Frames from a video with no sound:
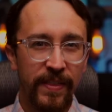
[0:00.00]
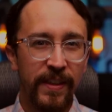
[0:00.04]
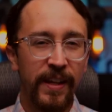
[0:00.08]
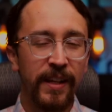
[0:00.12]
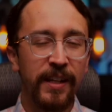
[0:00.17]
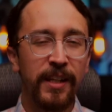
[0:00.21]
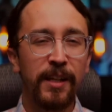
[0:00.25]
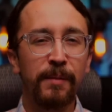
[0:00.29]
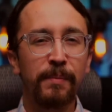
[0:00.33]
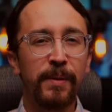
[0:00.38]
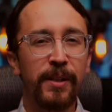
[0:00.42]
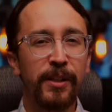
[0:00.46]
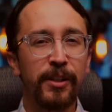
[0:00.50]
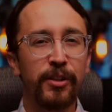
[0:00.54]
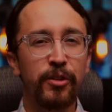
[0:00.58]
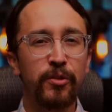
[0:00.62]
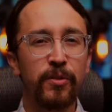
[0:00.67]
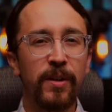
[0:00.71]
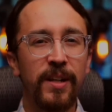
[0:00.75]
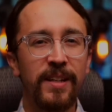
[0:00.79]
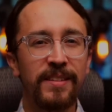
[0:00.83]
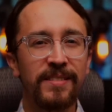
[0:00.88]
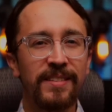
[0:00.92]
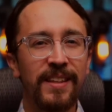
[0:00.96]
that email
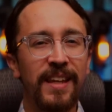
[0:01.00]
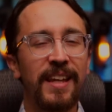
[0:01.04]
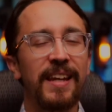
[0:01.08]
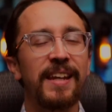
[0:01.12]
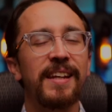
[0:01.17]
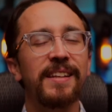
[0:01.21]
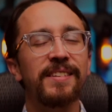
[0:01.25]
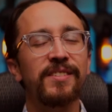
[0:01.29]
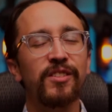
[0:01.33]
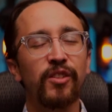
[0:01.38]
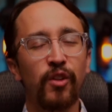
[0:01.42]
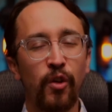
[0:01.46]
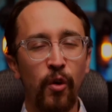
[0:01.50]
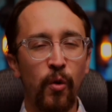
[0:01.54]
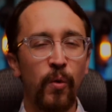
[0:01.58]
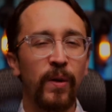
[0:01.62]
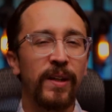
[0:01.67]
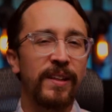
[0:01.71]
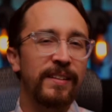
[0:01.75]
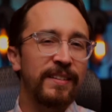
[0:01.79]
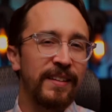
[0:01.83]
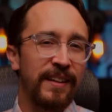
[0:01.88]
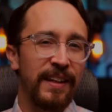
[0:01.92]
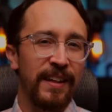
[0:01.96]
address, it's
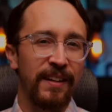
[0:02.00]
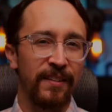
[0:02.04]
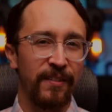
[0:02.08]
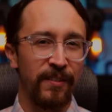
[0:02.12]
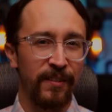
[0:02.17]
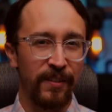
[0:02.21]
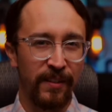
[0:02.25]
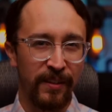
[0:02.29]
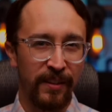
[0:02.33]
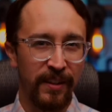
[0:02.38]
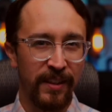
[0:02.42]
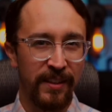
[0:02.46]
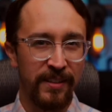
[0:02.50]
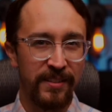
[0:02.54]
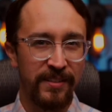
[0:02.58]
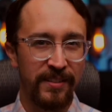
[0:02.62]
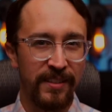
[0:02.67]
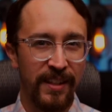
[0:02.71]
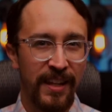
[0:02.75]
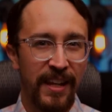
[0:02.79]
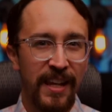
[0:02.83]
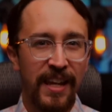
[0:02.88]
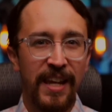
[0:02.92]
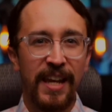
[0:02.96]
going to get on a
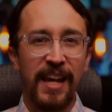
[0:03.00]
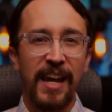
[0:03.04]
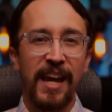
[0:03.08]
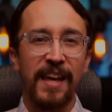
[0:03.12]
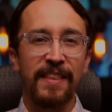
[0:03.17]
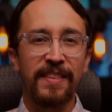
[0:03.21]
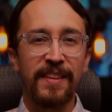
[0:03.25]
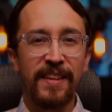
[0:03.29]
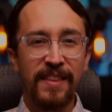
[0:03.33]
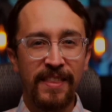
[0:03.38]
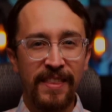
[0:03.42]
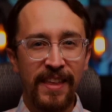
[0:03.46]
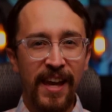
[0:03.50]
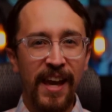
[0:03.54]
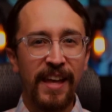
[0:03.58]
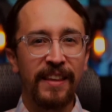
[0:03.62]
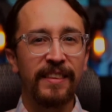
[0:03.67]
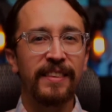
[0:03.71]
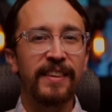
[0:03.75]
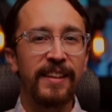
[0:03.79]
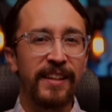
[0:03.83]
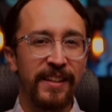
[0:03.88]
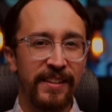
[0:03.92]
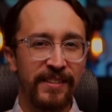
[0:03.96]
list. And then
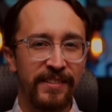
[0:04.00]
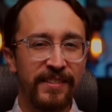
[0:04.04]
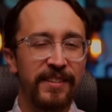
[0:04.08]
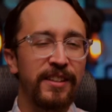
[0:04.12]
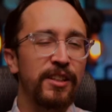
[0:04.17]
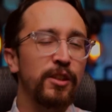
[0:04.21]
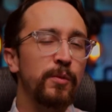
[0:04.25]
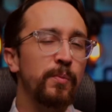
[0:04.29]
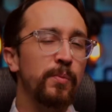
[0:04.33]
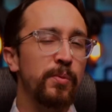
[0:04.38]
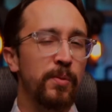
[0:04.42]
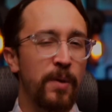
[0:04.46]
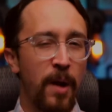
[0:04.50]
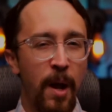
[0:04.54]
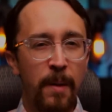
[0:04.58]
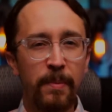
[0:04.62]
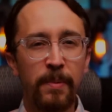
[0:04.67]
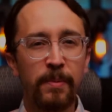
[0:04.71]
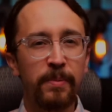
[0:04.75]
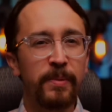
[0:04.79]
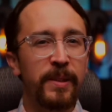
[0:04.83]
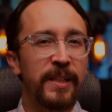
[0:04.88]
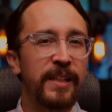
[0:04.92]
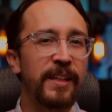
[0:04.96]
that list is
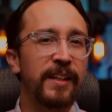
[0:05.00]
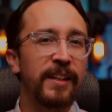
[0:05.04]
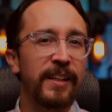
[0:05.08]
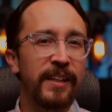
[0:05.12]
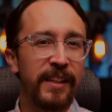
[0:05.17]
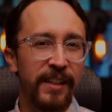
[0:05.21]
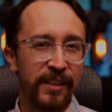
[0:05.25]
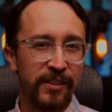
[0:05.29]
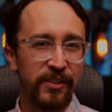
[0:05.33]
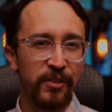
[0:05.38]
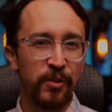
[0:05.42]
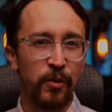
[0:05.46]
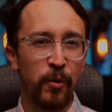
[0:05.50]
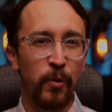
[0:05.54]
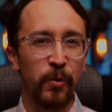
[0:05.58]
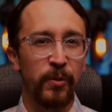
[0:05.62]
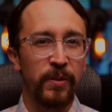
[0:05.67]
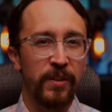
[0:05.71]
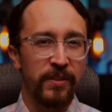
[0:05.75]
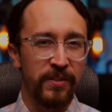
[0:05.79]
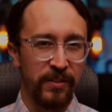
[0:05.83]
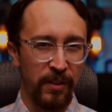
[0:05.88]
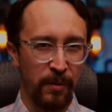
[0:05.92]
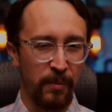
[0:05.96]
probably going to get sold
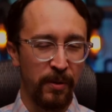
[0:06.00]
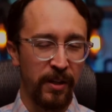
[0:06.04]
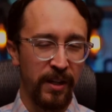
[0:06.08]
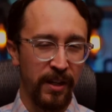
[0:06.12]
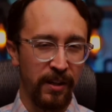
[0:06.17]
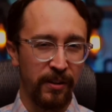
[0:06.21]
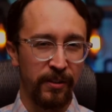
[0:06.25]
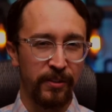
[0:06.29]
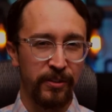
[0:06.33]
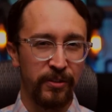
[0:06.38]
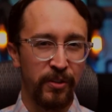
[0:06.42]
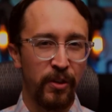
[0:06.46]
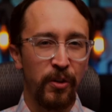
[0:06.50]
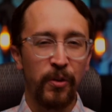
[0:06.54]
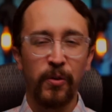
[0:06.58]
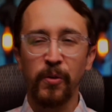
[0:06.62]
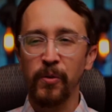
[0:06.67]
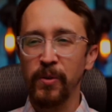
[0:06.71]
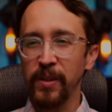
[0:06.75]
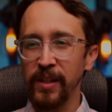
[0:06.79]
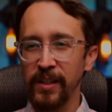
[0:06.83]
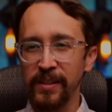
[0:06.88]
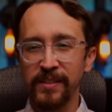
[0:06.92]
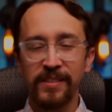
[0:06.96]
to someone else,
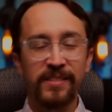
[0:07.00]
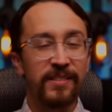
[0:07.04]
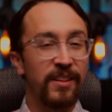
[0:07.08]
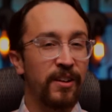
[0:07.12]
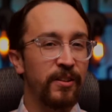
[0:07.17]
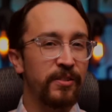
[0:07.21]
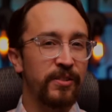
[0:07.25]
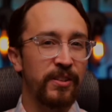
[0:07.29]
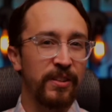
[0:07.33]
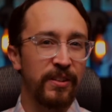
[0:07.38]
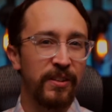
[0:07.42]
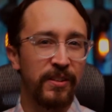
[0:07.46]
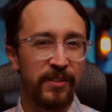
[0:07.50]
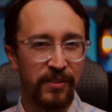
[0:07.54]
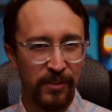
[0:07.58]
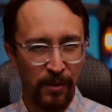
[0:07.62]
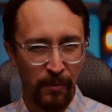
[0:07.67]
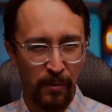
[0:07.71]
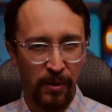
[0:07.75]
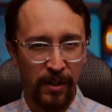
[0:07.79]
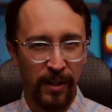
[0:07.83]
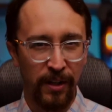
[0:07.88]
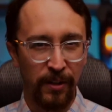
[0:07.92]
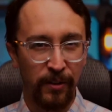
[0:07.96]
who then sells it to
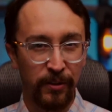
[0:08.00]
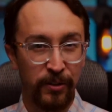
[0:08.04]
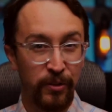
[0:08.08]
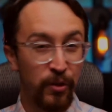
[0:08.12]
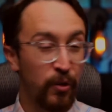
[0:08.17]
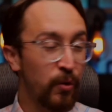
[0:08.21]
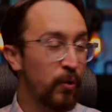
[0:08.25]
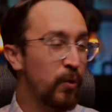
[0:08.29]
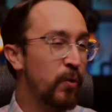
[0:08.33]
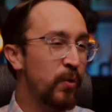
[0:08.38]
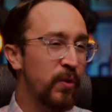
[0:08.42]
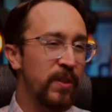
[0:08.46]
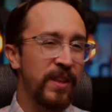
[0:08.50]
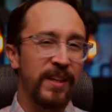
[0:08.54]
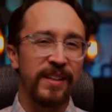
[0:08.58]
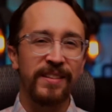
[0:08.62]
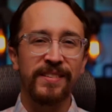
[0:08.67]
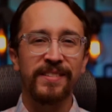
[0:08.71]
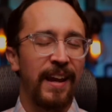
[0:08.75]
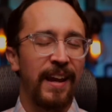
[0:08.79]
someone else, who then,